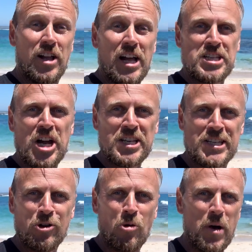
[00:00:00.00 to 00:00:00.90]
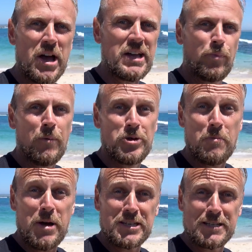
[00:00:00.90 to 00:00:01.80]
That's Honeysuckle Bay, probably
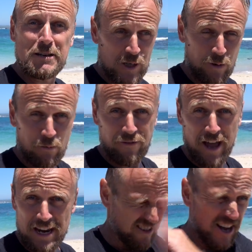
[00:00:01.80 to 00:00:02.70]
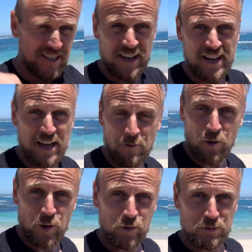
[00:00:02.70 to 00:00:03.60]
the best swim we've had, I'd say. That
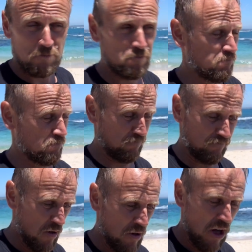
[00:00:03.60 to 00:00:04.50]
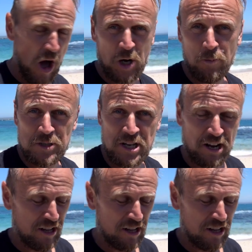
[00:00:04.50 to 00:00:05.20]
water was 100%